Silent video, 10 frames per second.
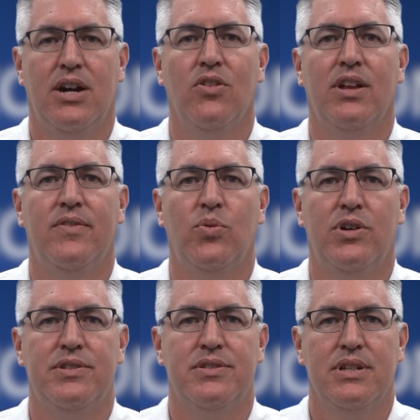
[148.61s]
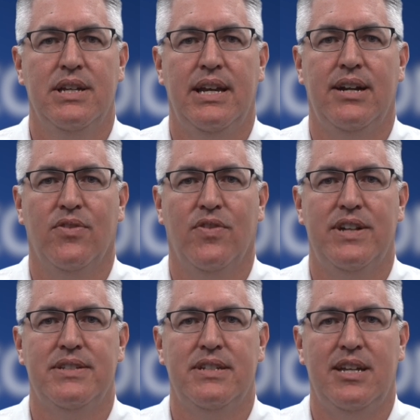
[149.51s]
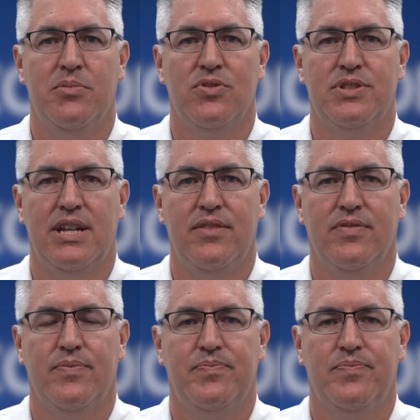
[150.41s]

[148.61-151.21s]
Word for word: our loved ones, and our friends and neighbors safe.